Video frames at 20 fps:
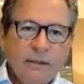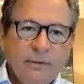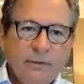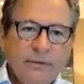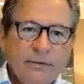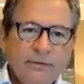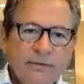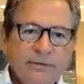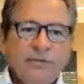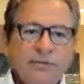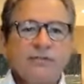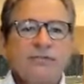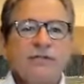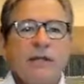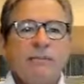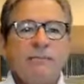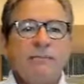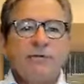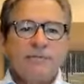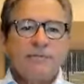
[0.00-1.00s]
That there's just
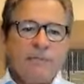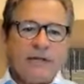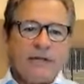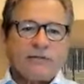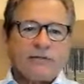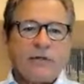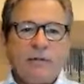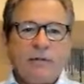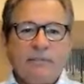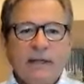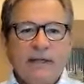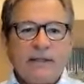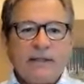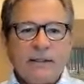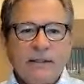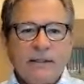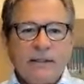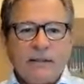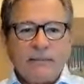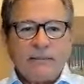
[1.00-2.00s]
something special about
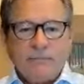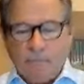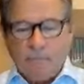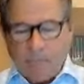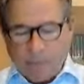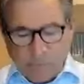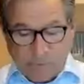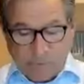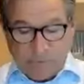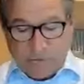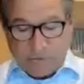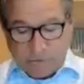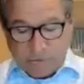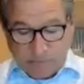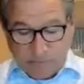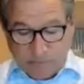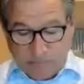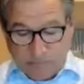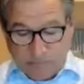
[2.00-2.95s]
them, which is